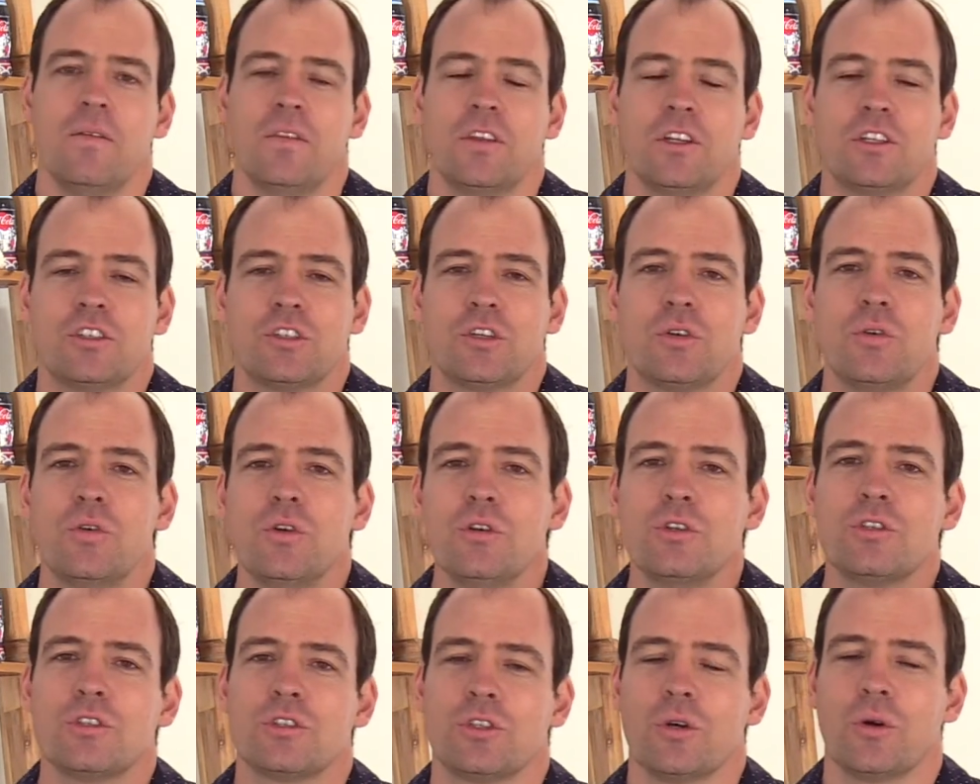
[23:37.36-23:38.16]
The
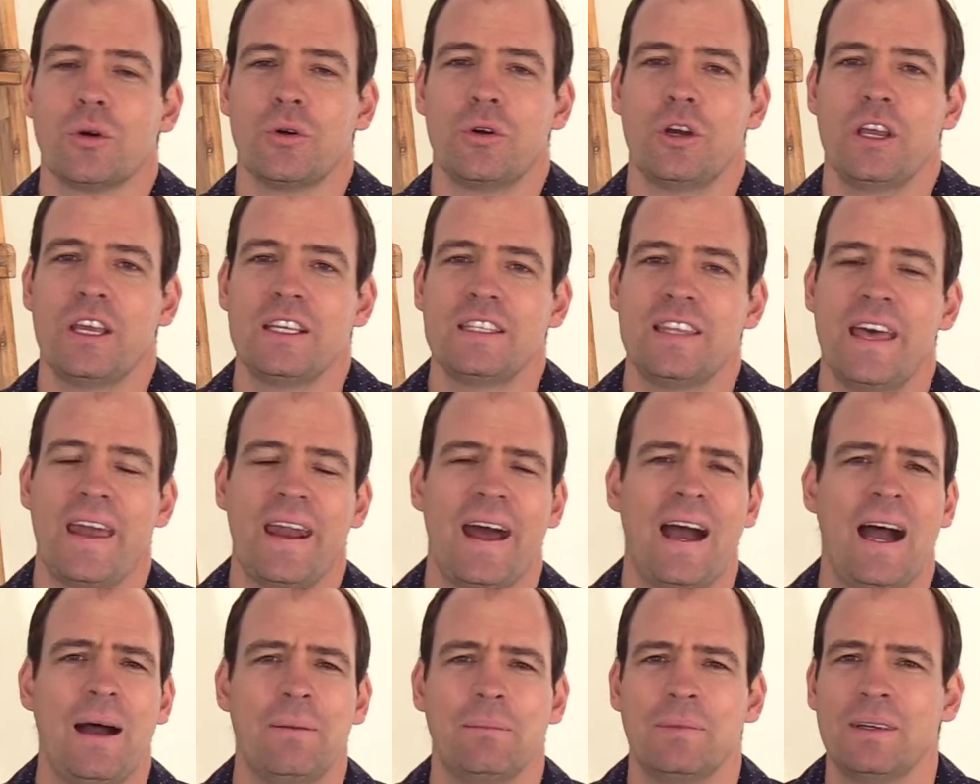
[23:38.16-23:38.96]
true story is that
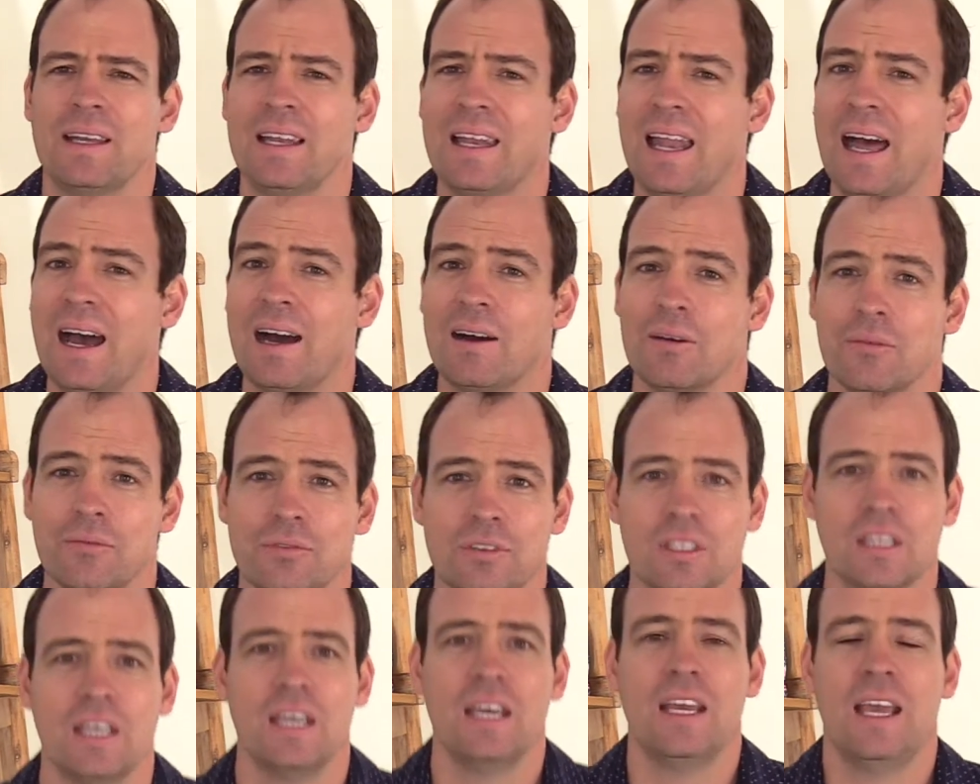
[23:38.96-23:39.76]
I'm
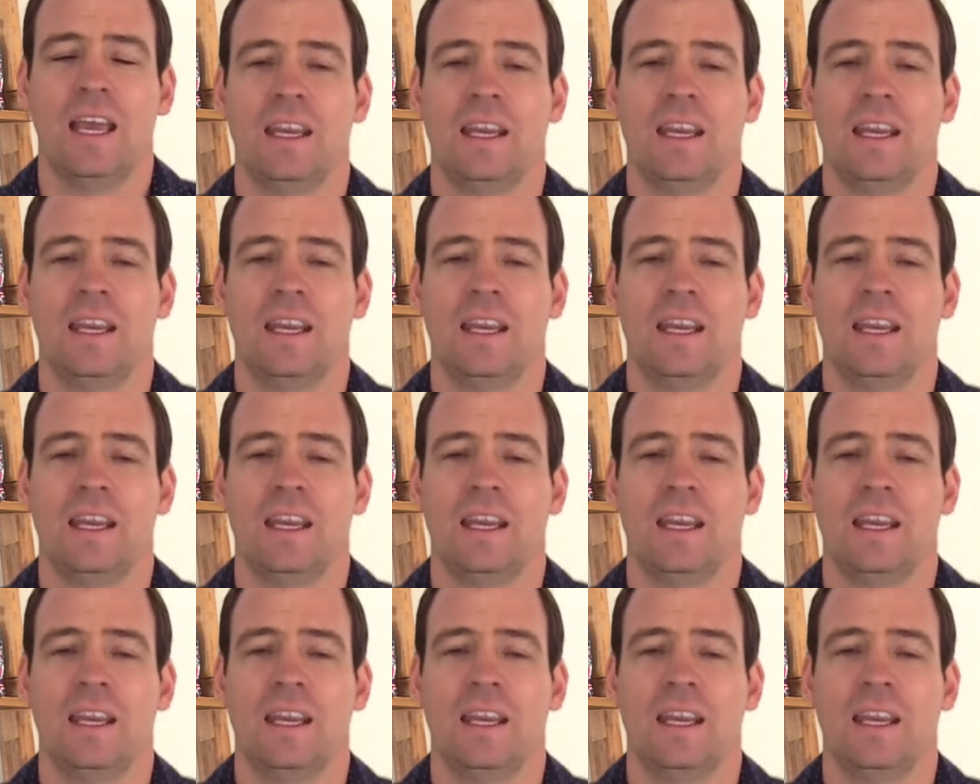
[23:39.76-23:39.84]
loved